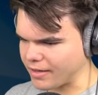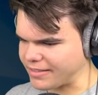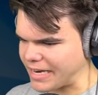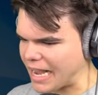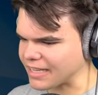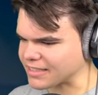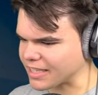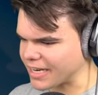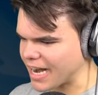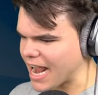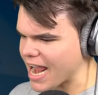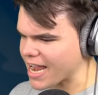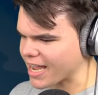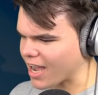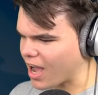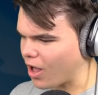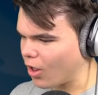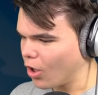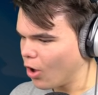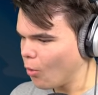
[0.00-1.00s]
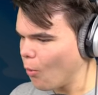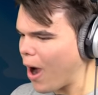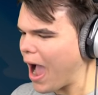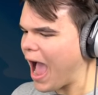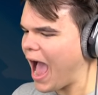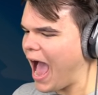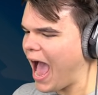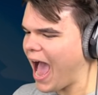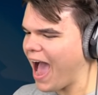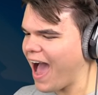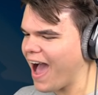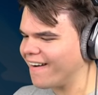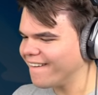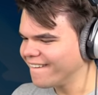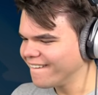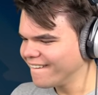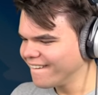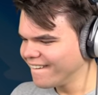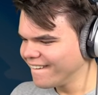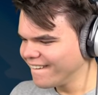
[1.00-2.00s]
desert eagle? Jelly? What?
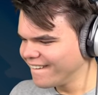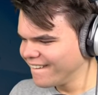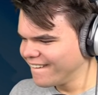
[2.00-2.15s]
From?